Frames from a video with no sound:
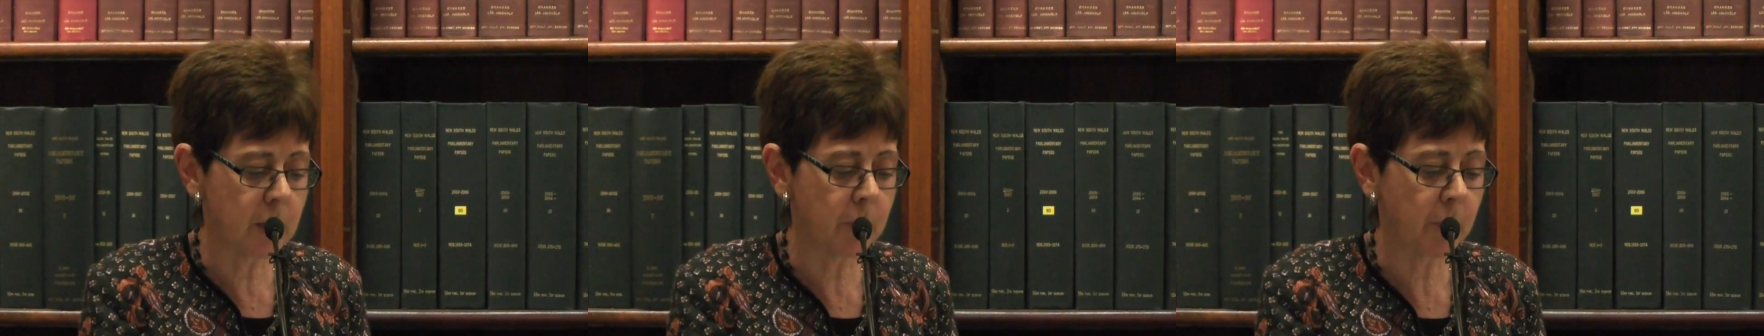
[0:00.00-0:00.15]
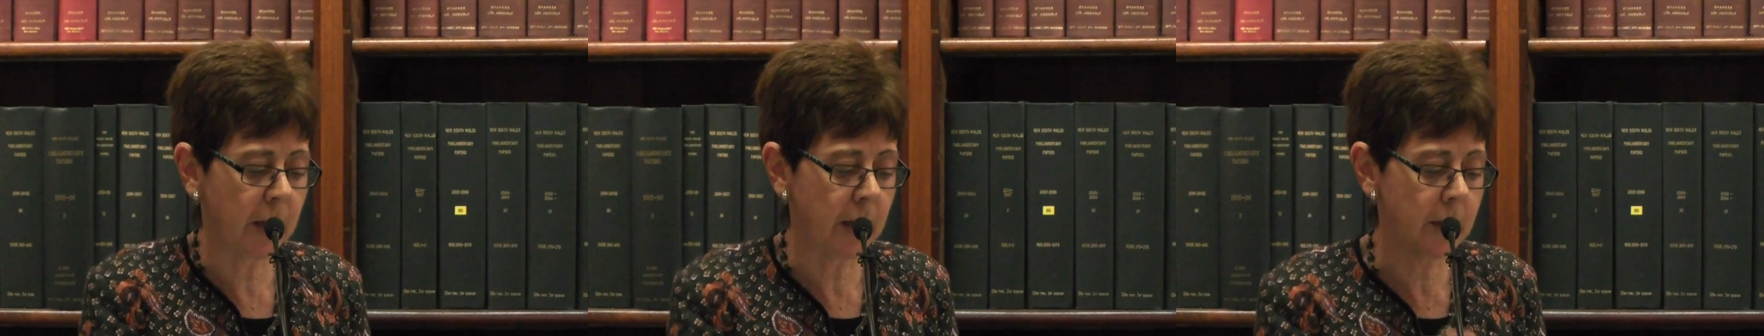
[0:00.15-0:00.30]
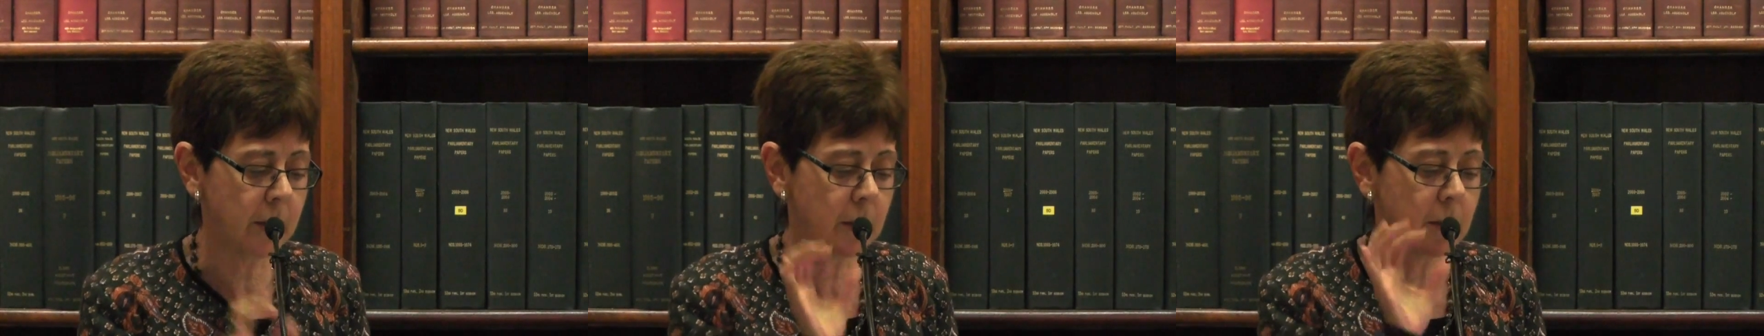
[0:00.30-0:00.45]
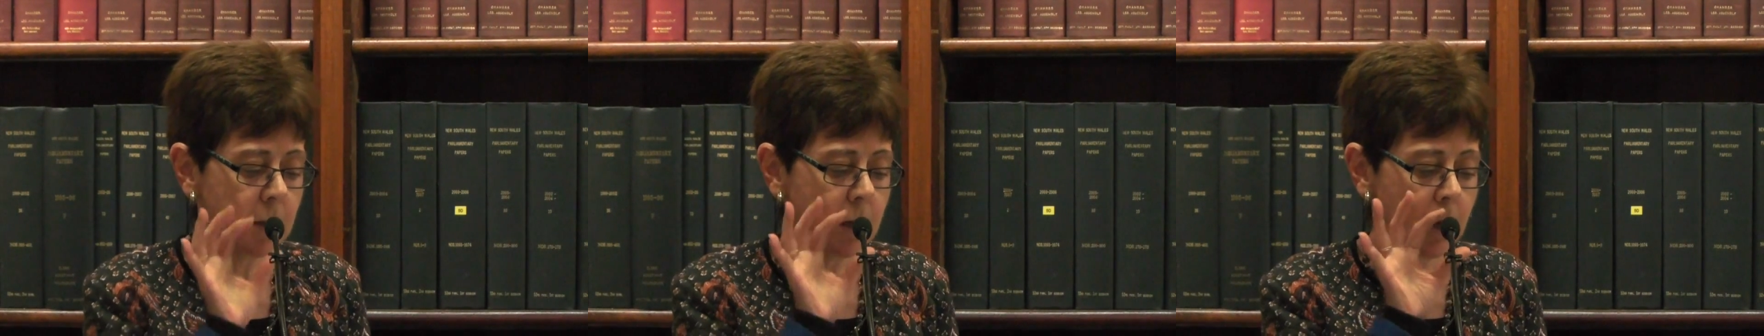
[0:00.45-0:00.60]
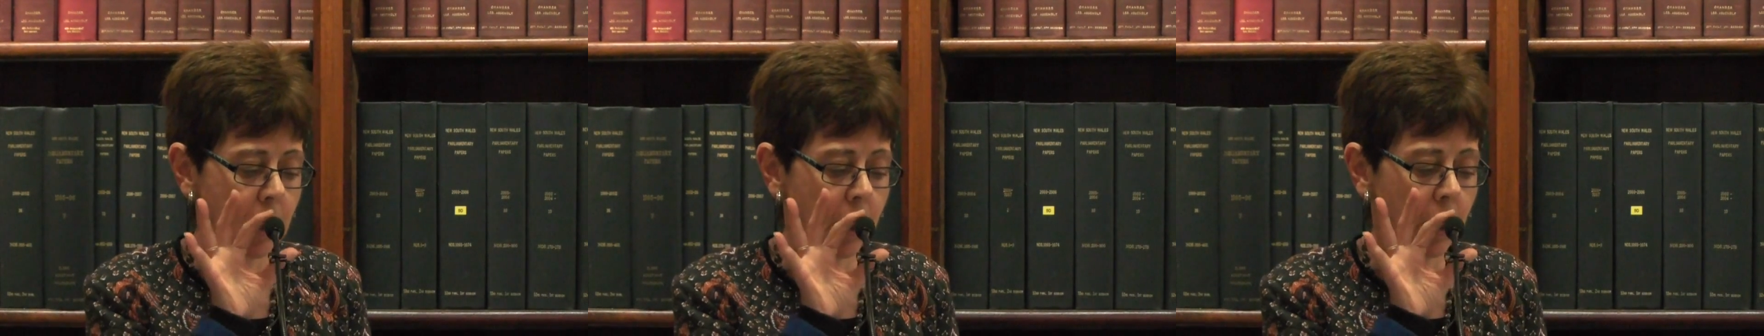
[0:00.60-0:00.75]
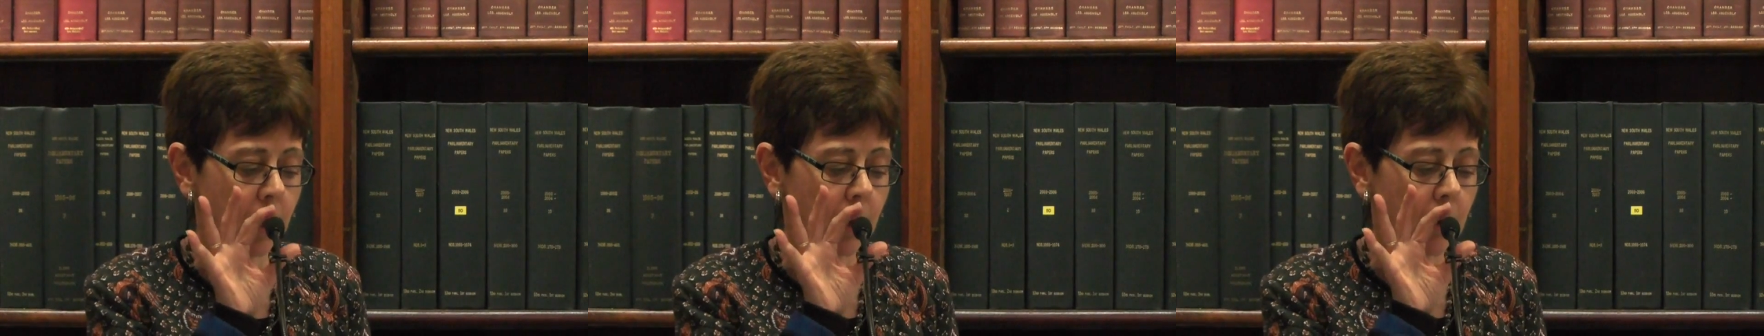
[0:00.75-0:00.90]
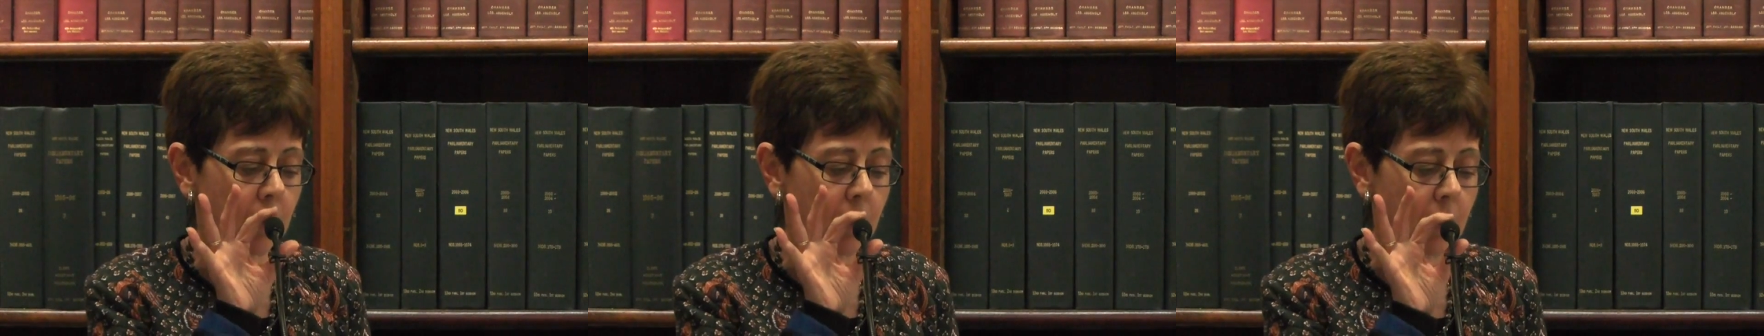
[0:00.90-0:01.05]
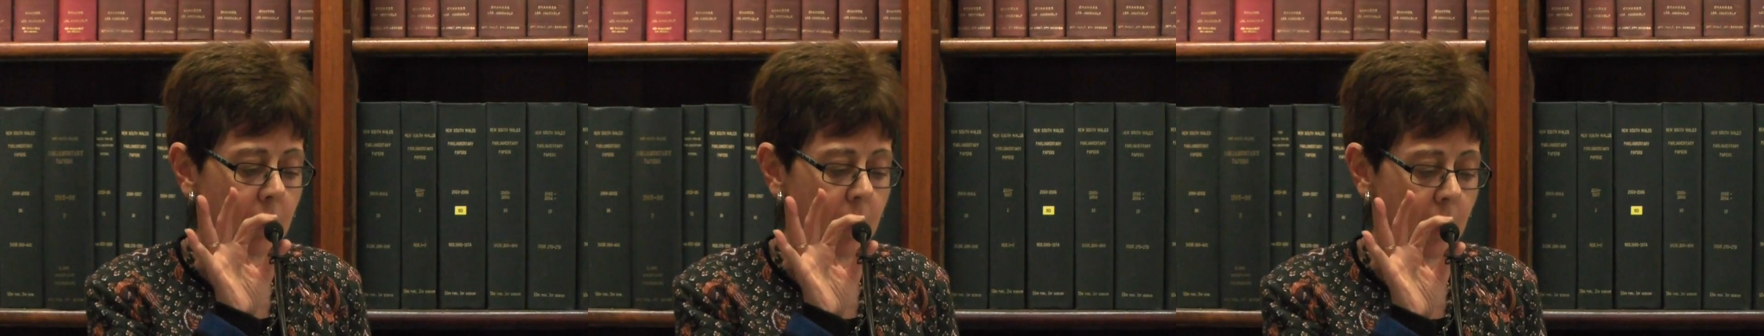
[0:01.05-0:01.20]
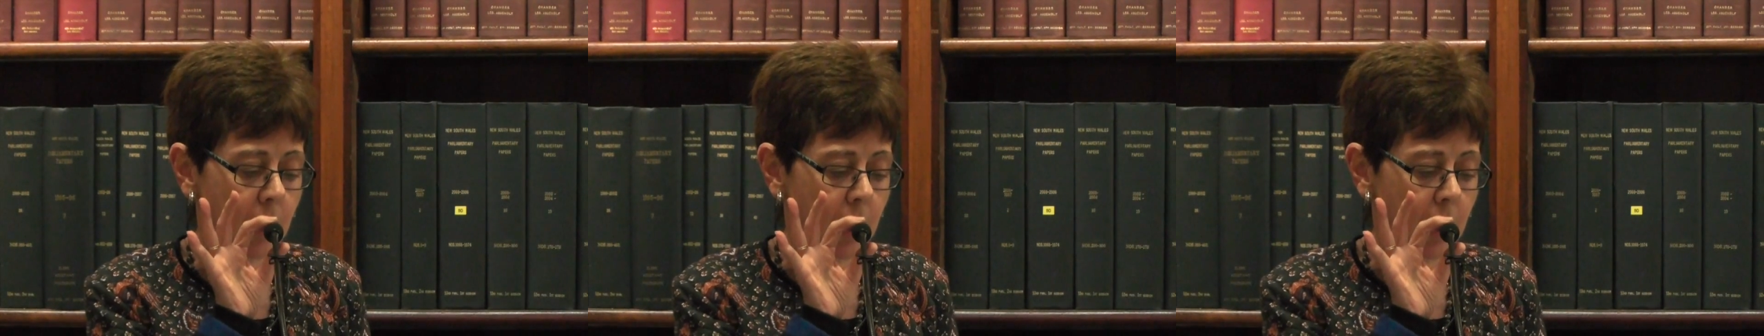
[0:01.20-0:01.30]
space in our